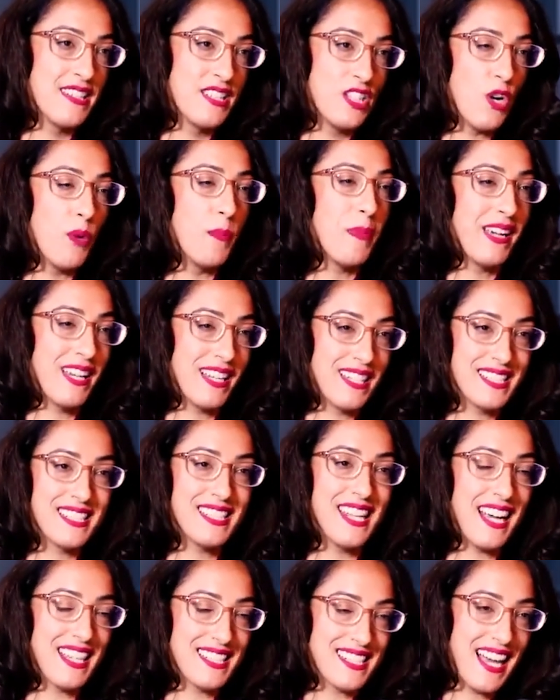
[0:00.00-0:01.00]
So because
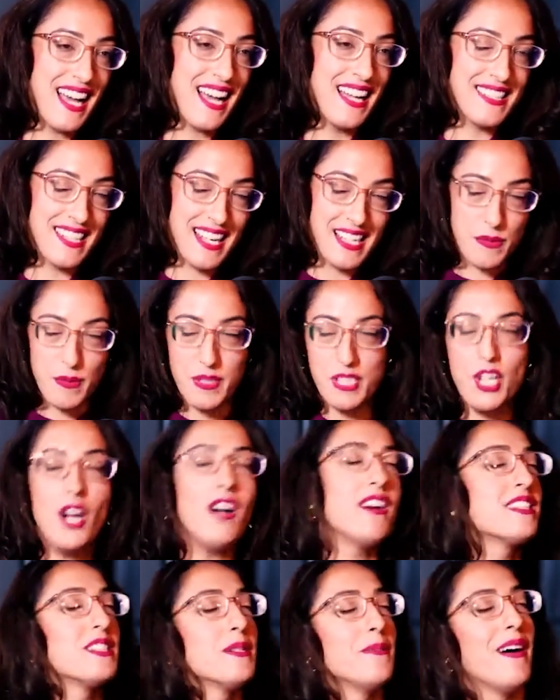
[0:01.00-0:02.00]
sex adds, as we
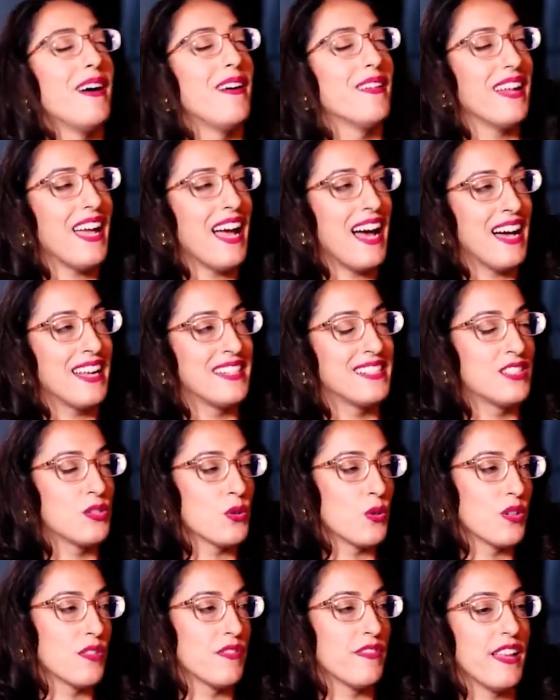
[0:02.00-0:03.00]
talked about, adds
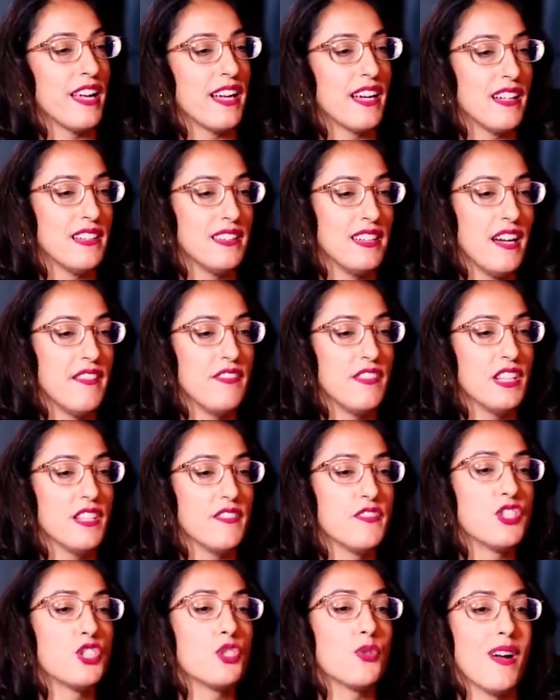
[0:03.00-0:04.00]
sort of like a level
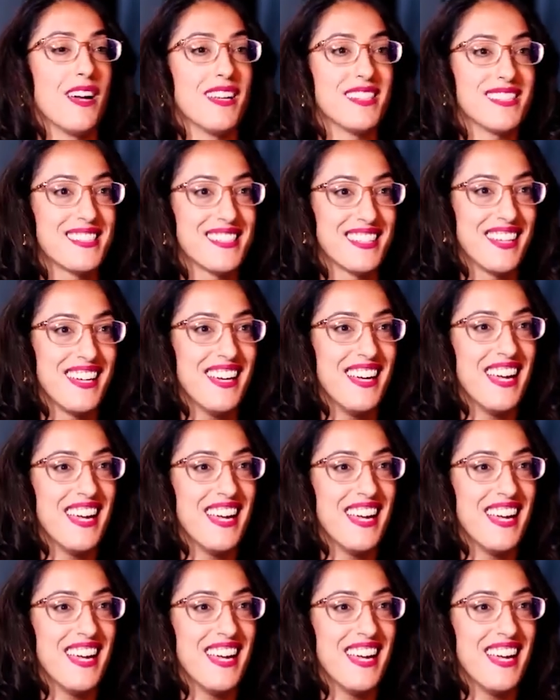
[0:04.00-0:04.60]
of stress